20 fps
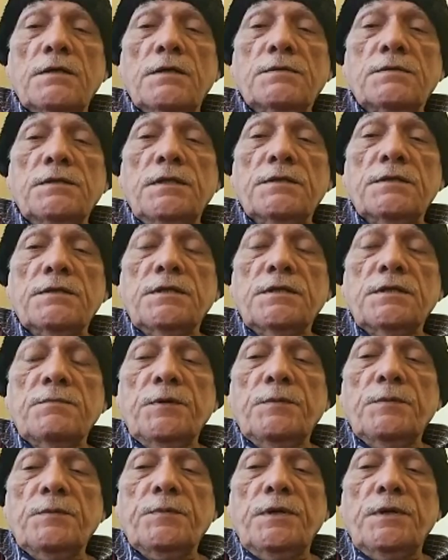SC, ST
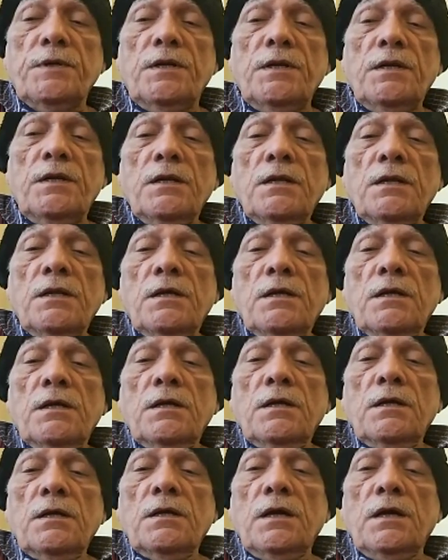people
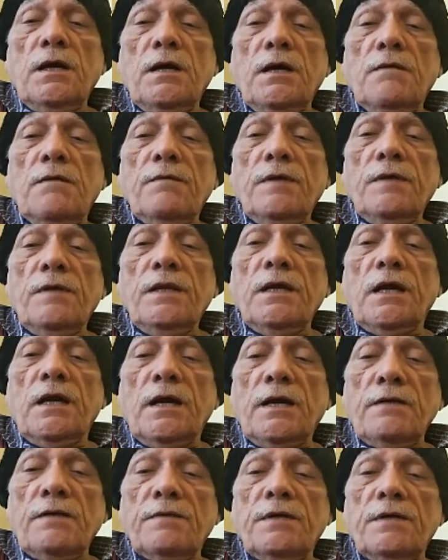are very
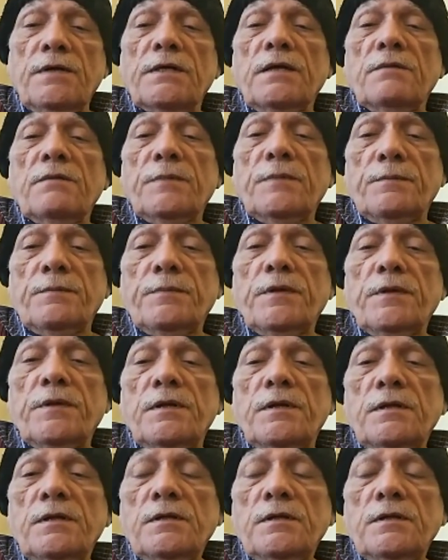hardworking people.